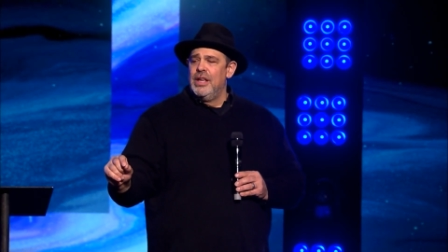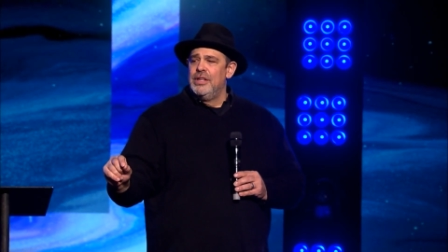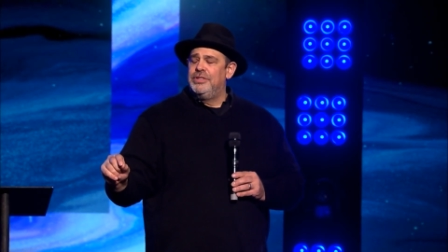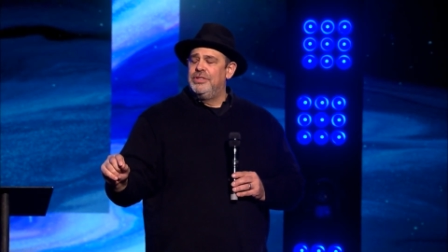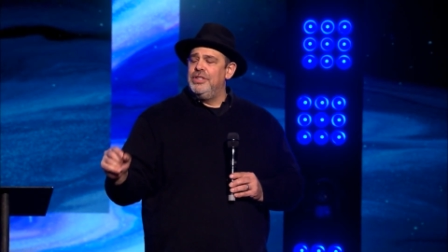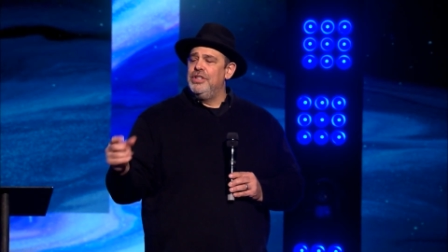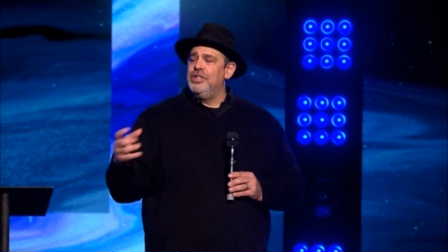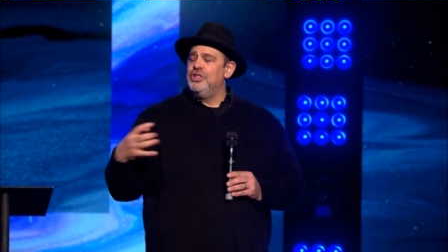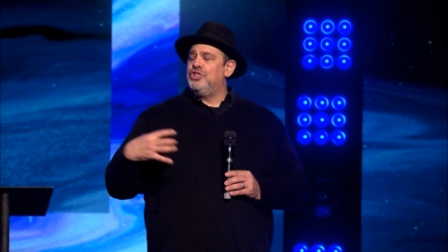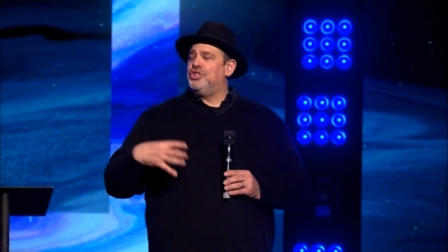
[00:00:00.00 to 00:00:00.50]

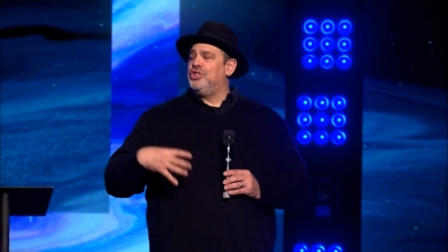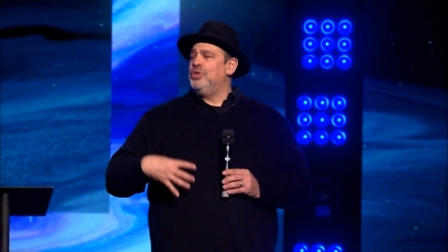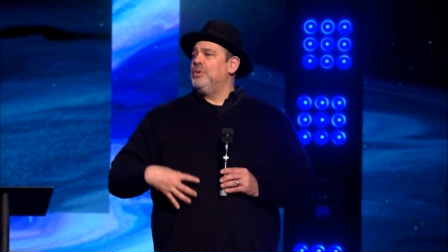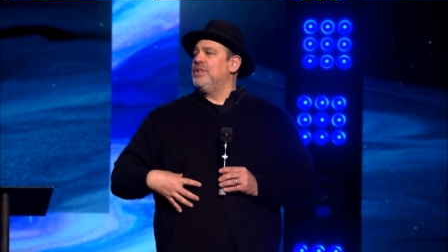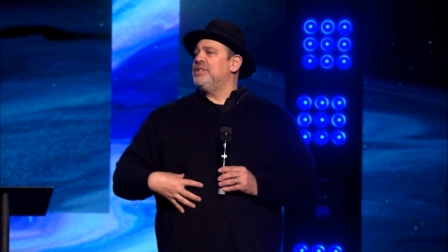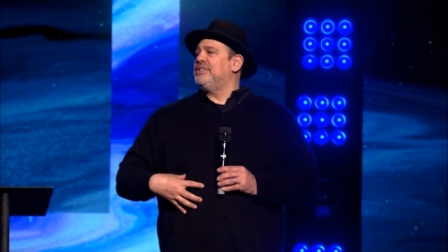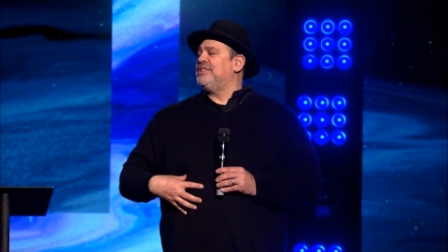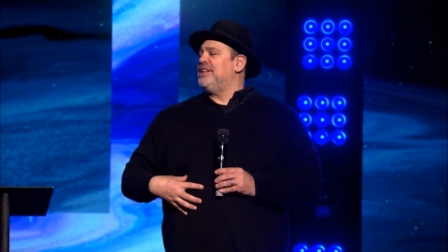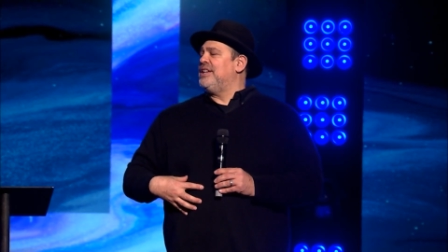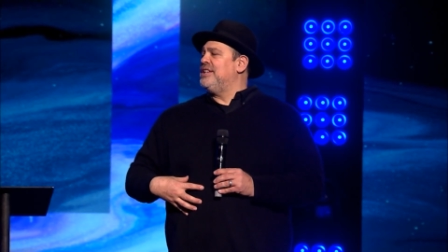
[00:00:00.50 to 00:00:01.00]
So
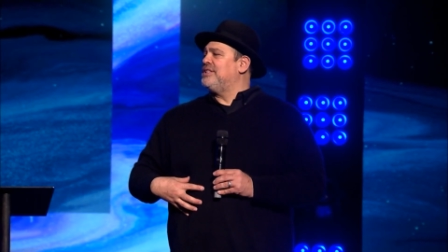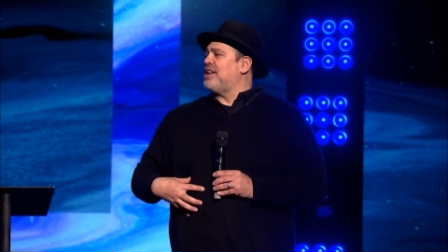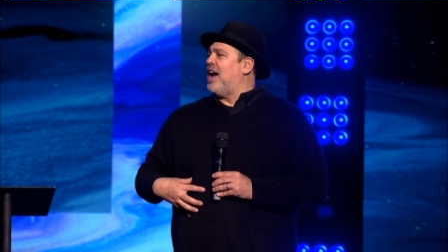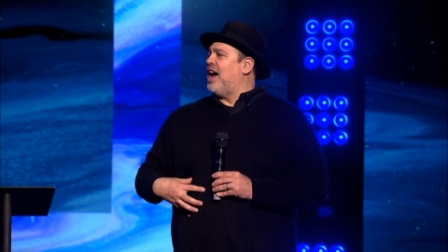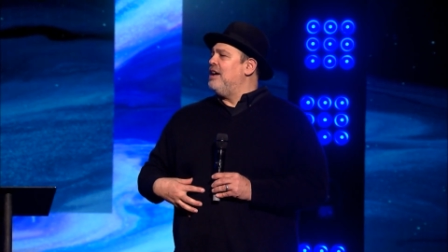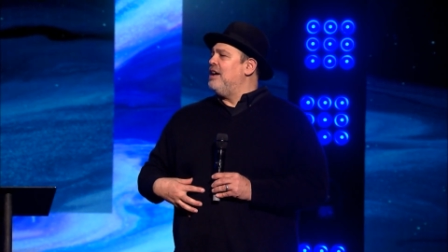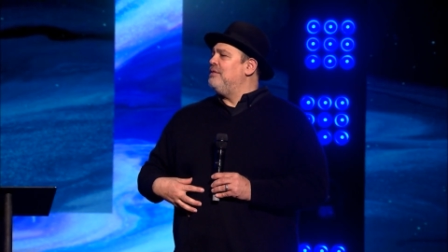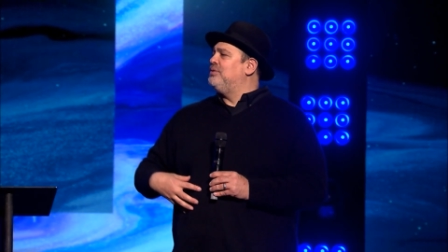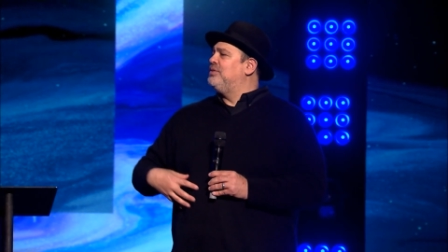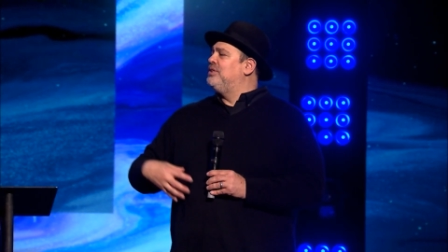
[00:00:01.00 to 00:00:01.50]
Yeshua says,
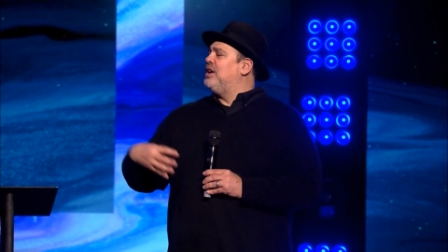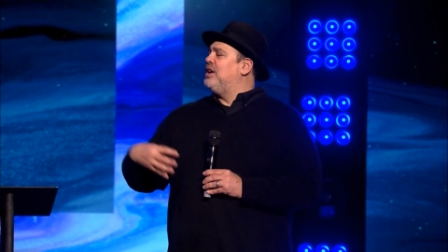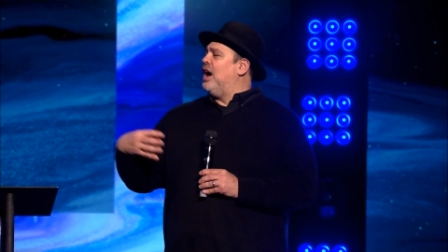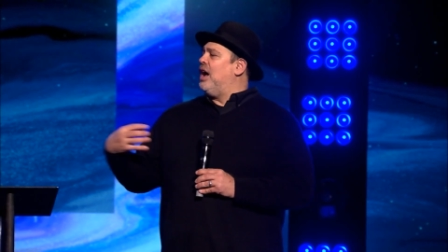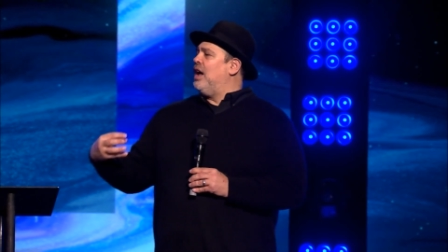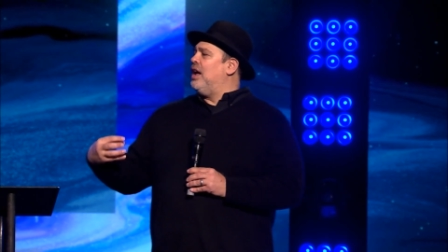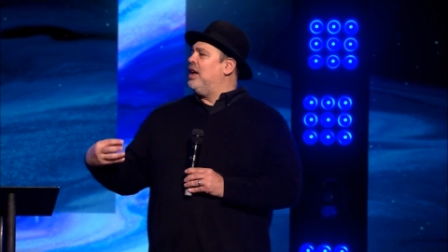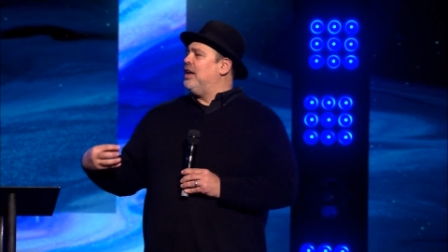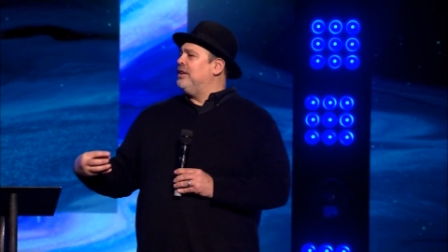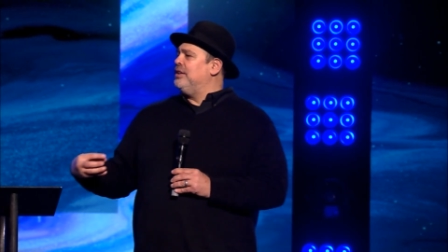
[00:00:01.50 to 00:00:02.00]
I've
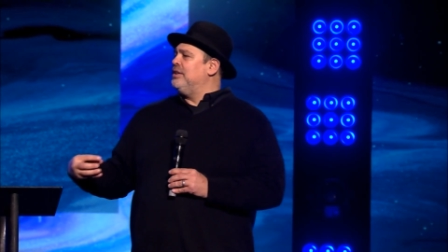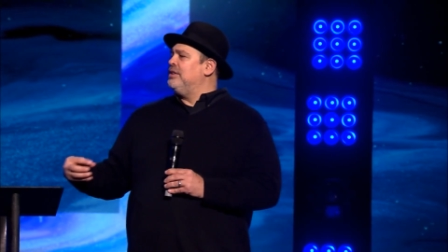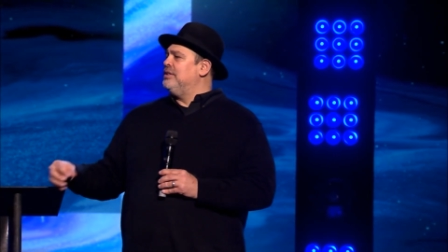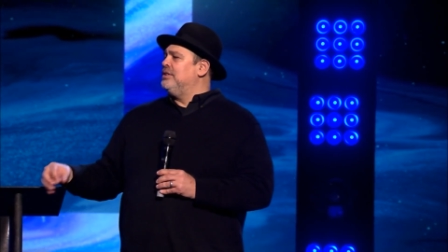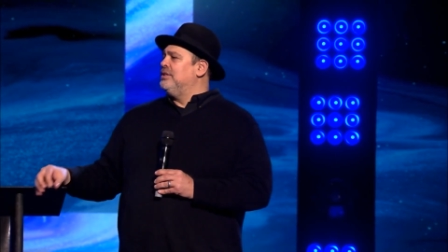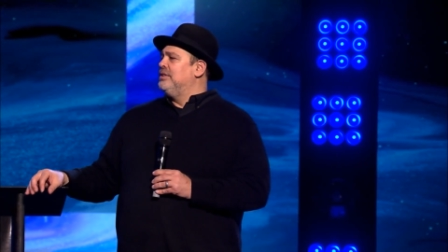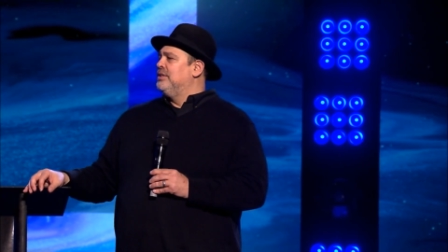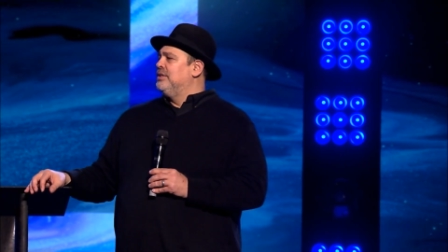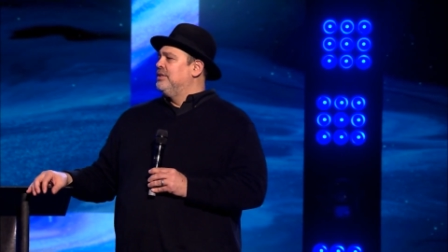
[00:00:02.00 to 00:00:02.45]
gone